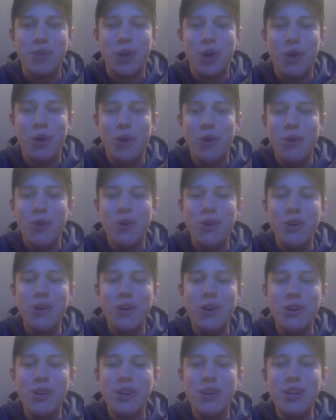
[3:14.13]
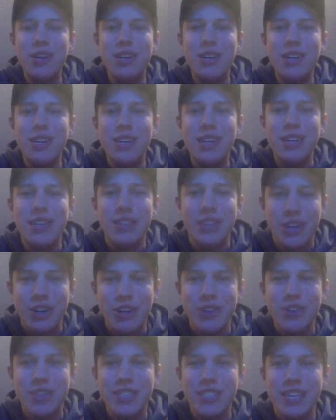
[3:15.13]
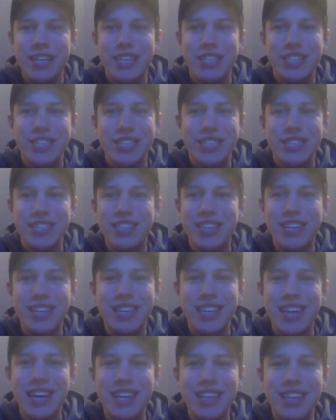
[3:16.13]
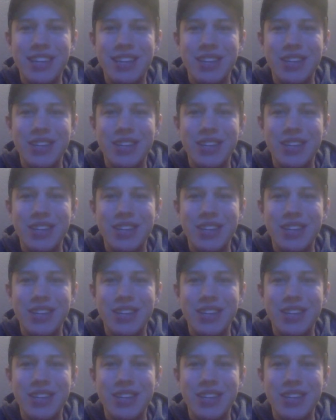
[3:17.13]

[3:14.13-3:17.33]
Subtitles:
Cole in the early stages, like that